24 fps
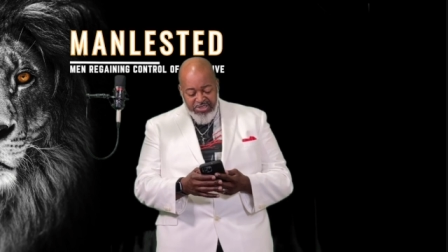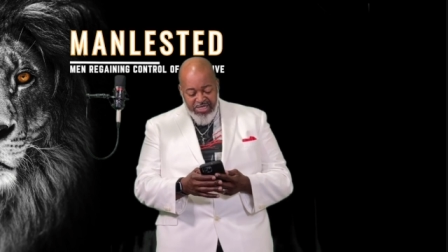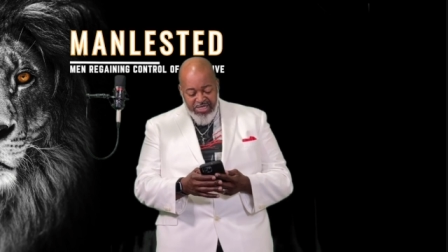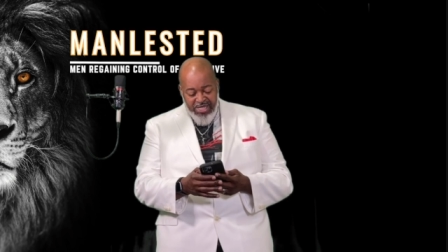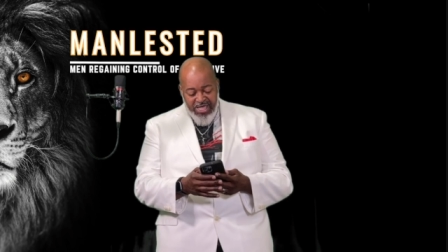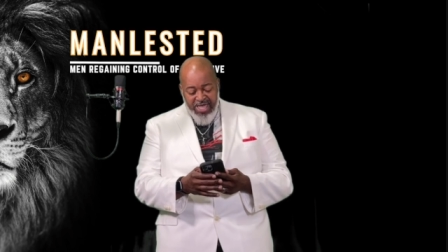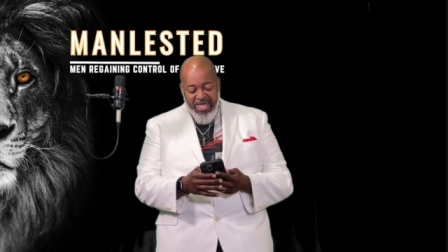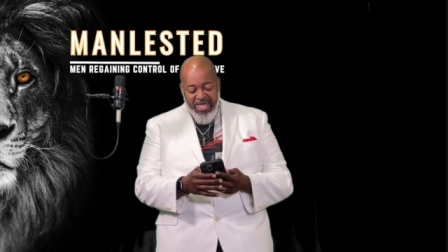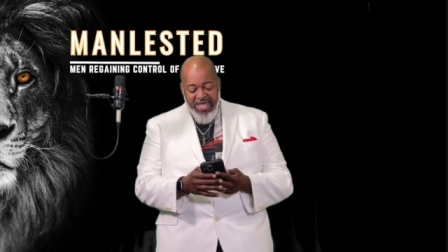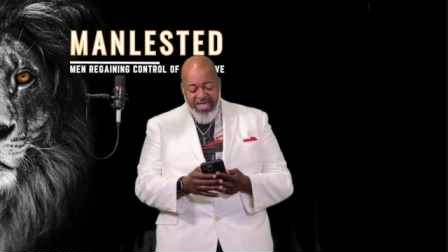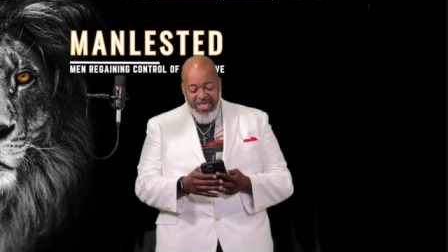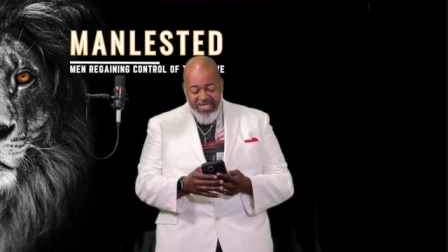It
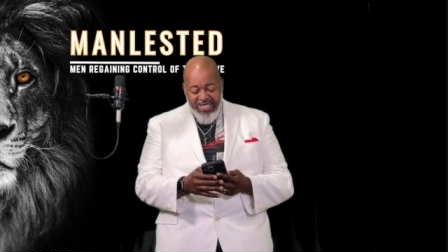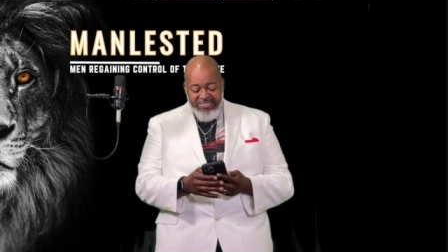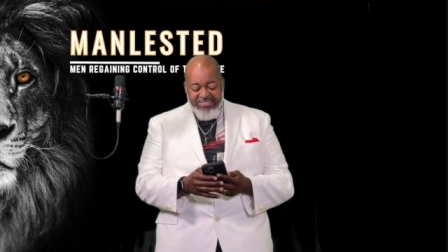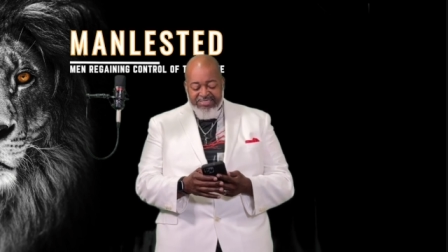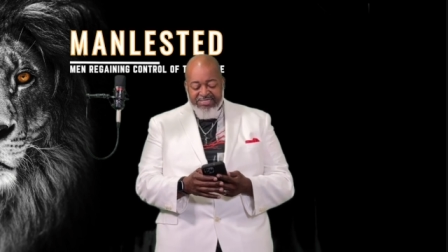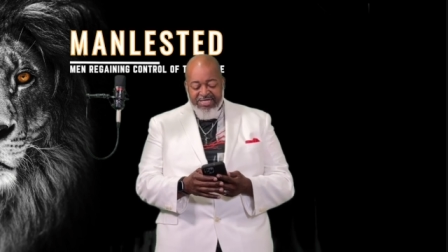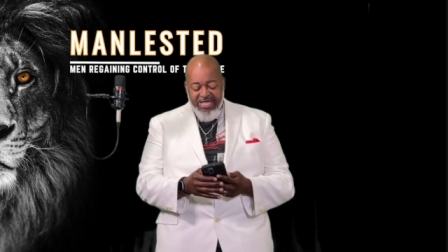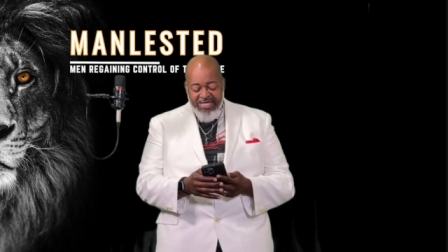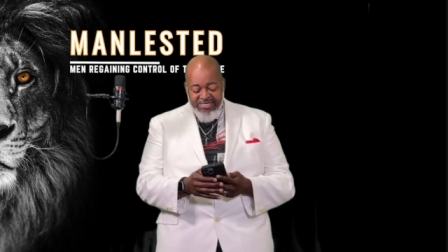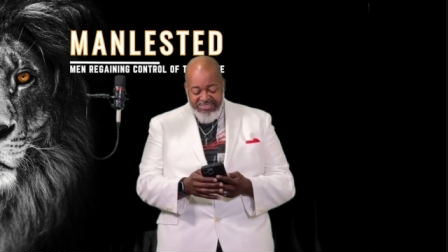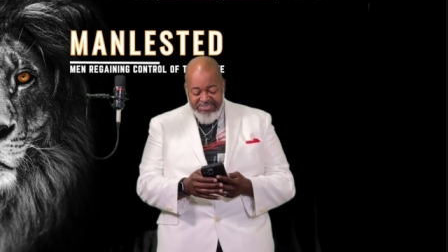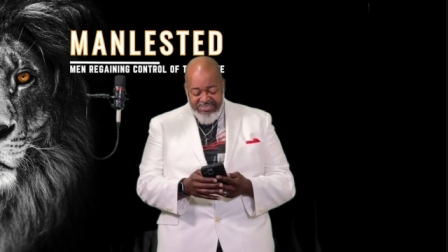it
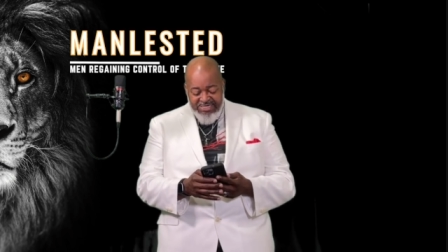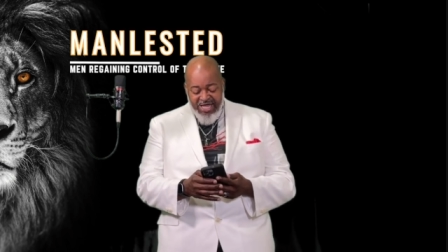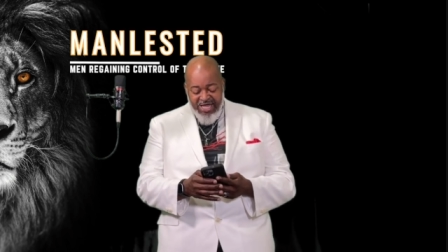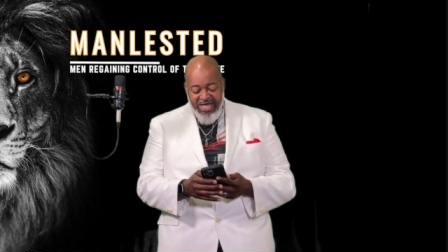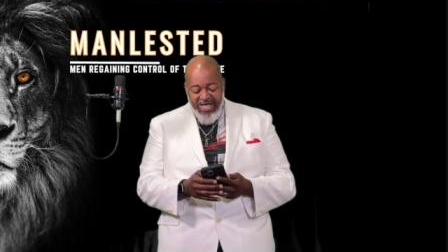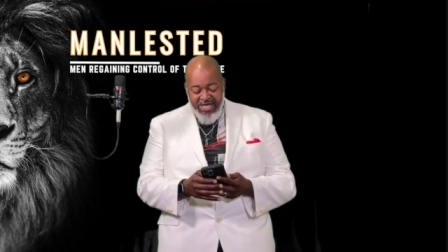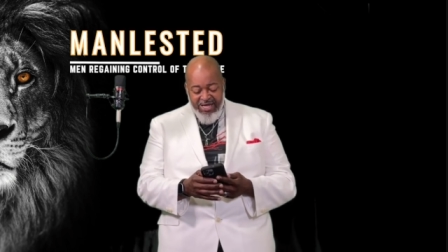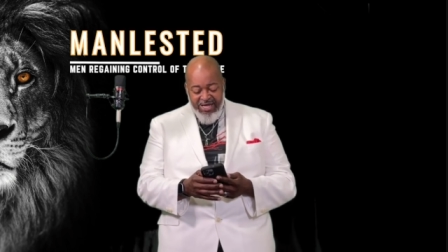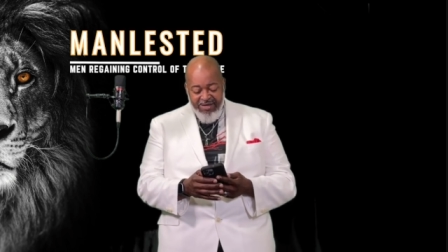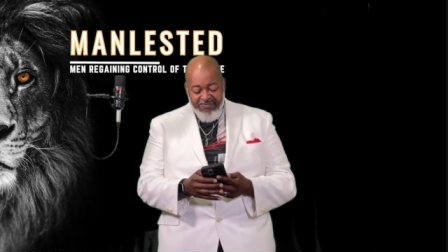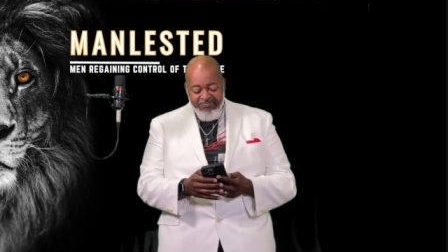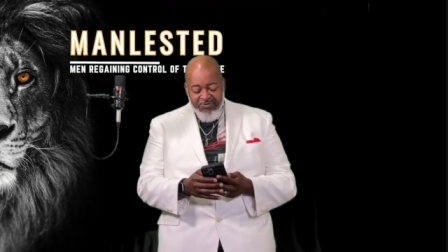takes
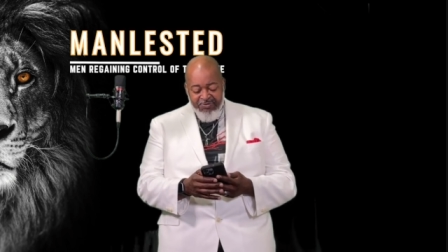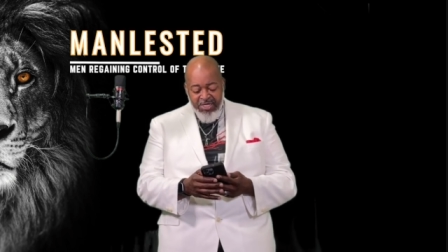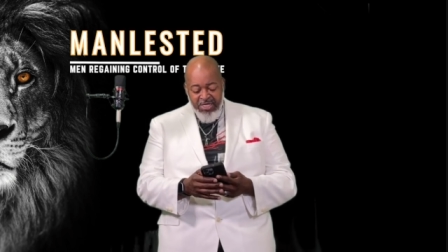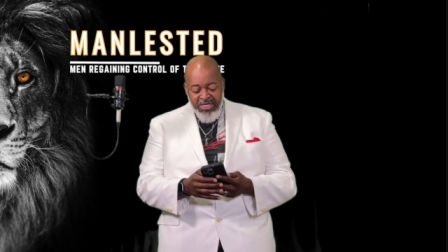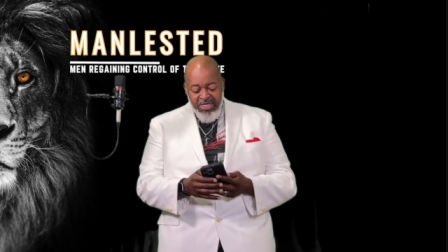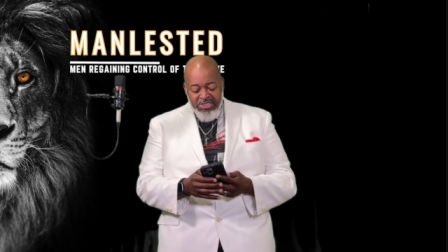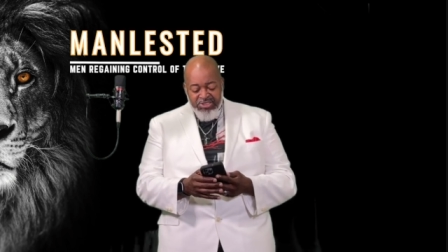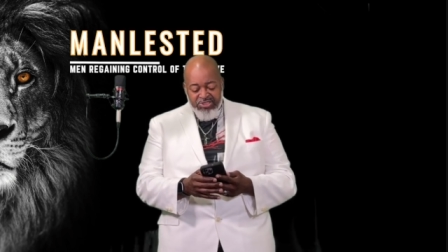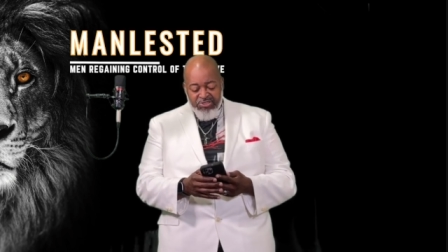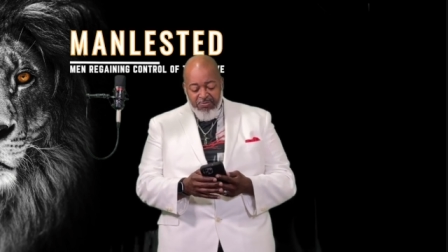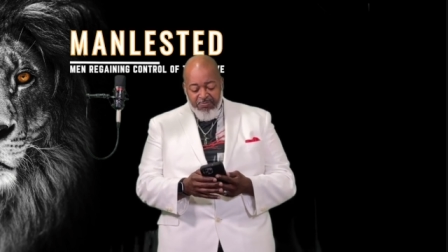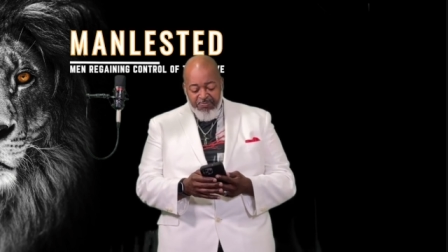
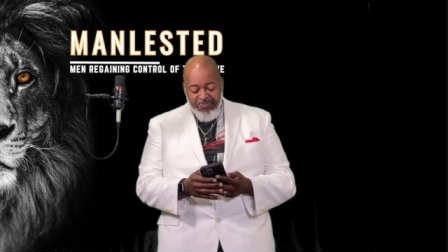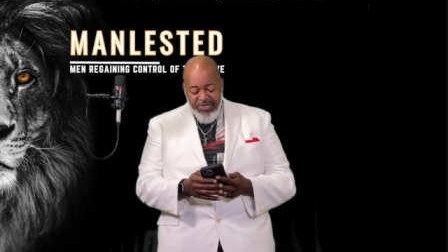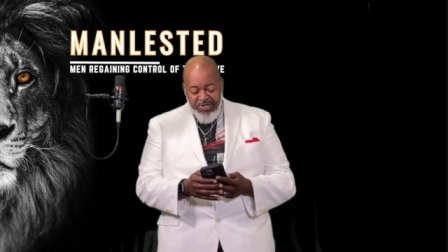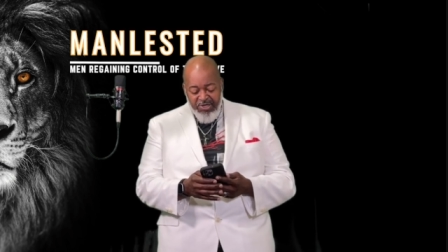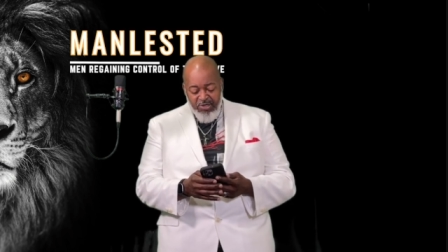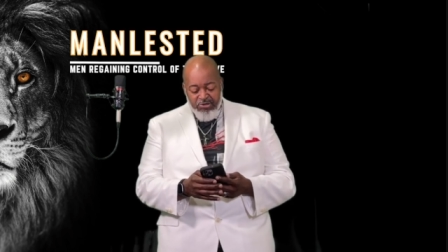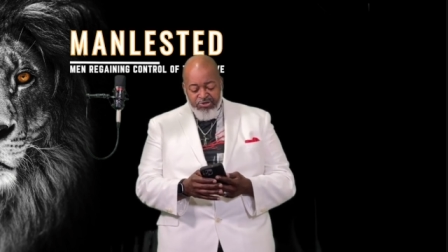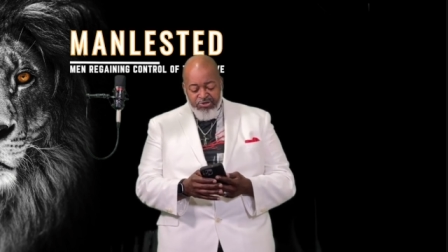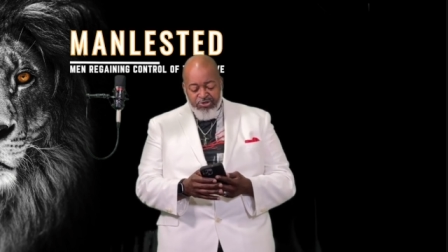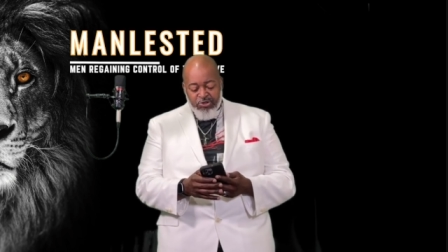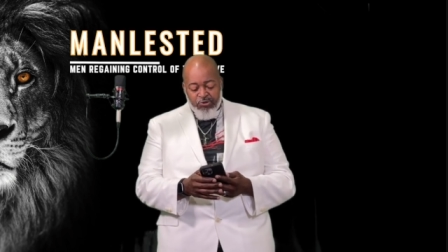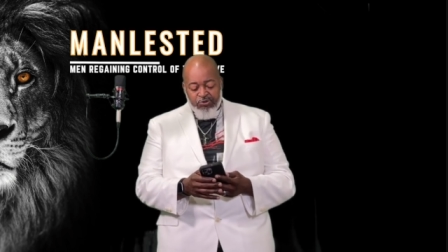time to
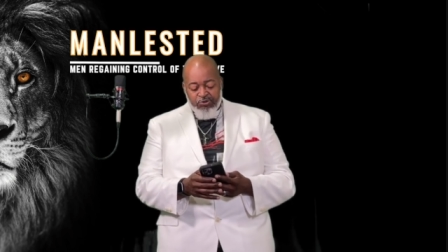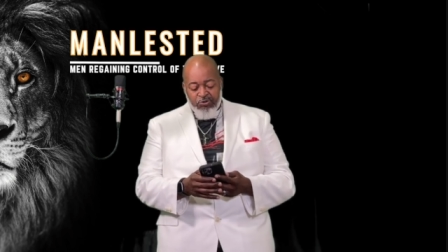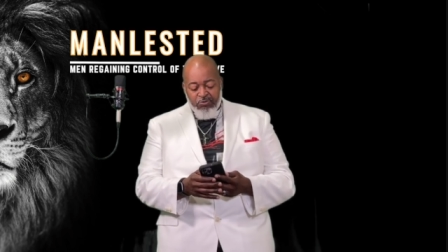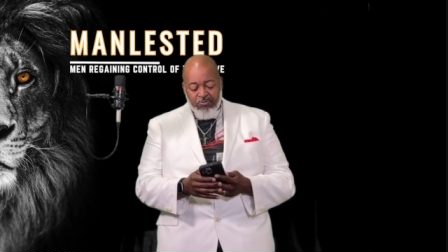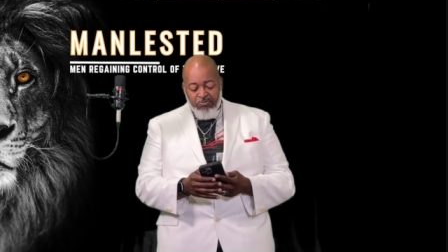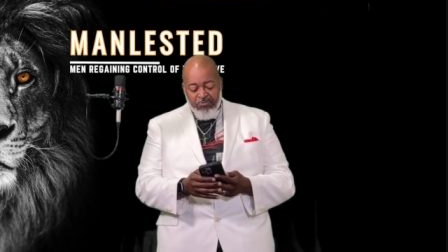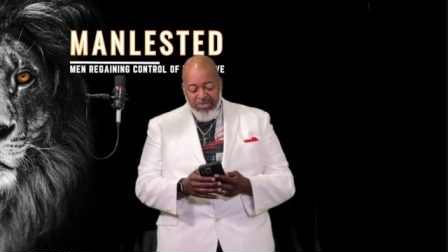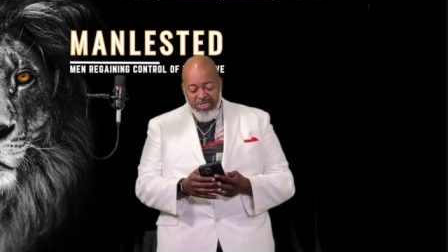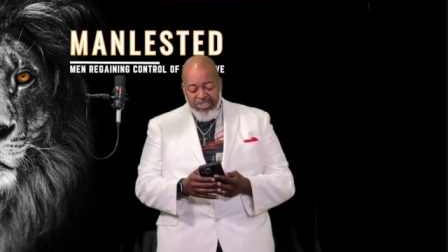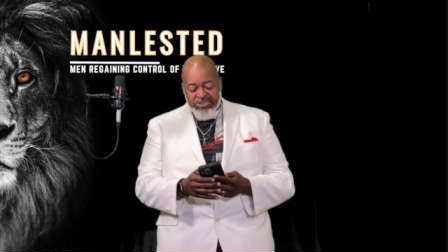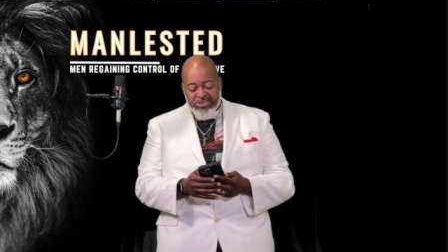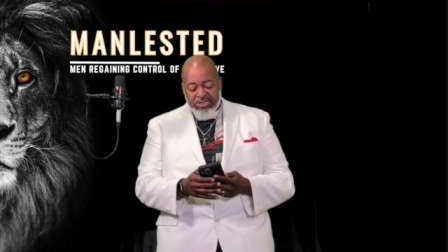build, so you
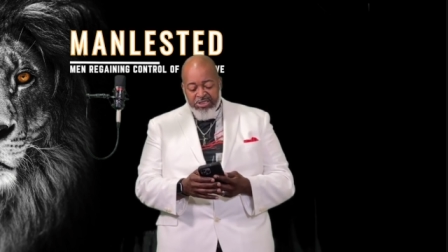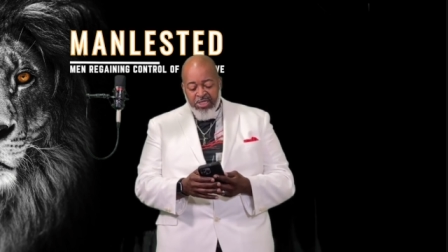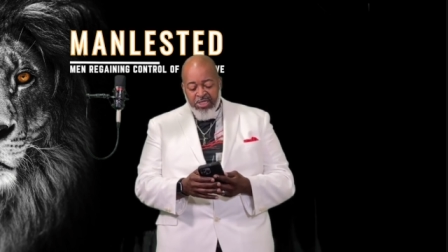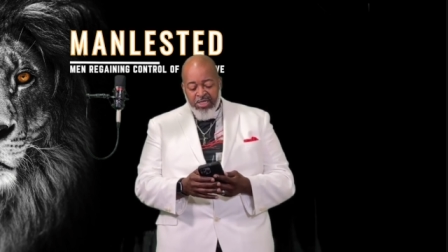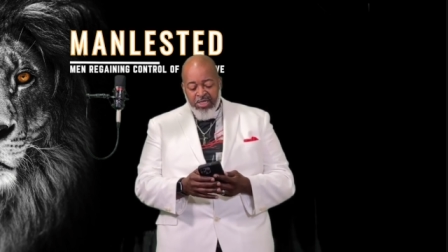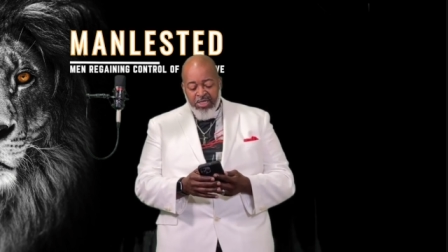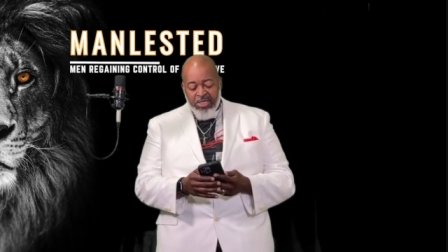must